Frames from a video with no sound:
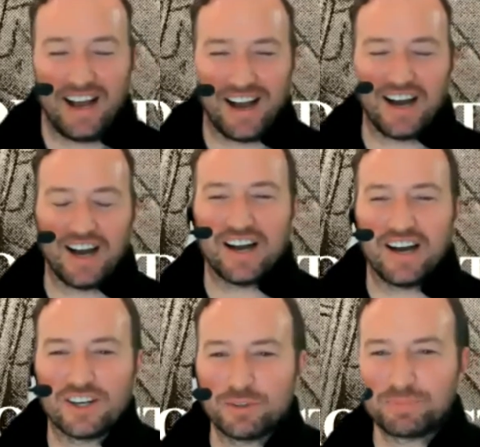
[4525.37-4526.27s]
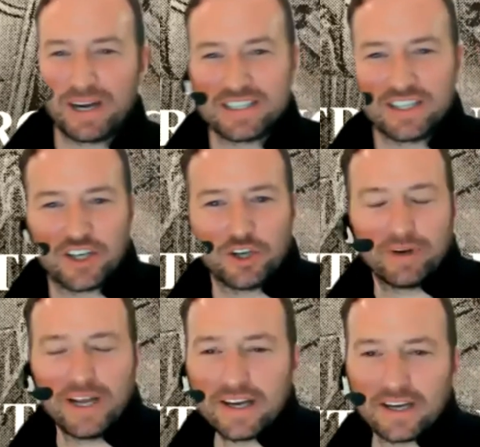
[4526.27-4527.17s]
I'll switch back to the
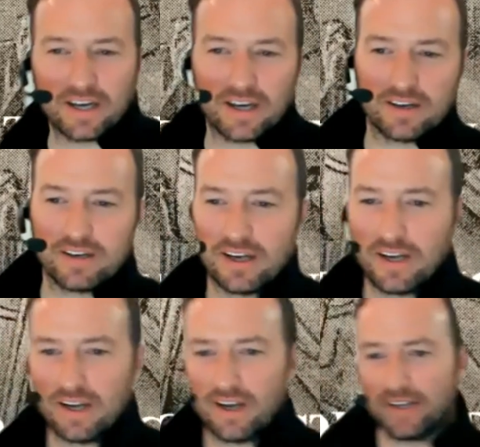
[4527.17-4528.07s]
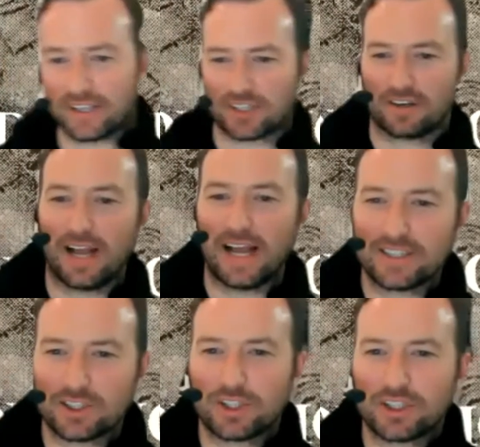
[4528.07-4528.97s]
Q&A, and I think it's our
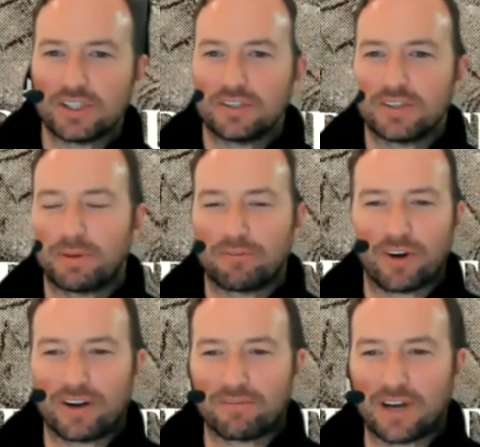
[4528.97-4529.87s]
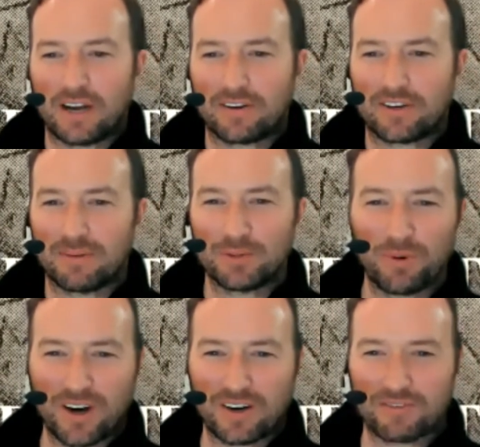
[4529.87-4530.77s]
last question before I come
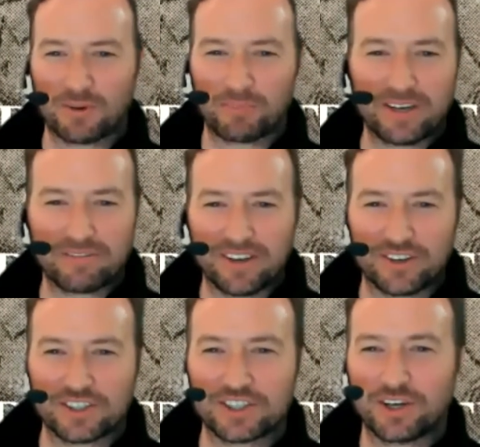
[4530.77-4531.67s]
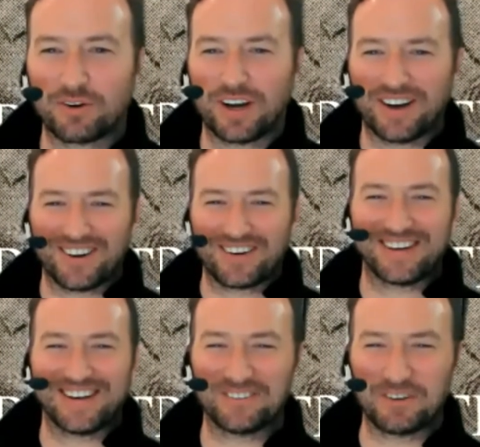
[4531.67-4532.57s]
to our repeat offenders.
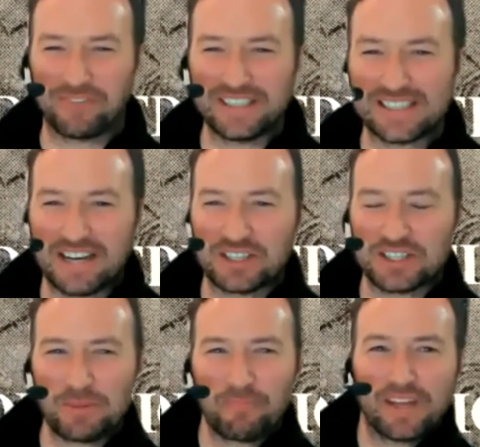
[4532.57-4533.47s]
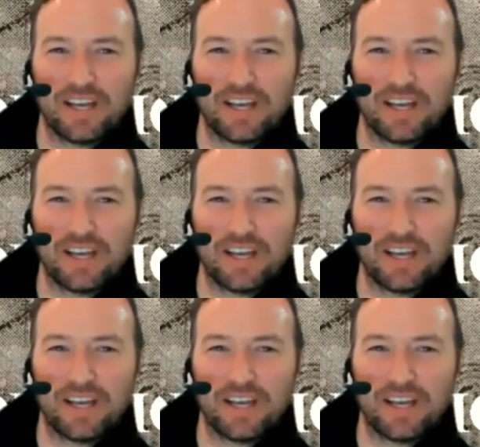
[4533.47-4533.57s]
So from Vince Evans,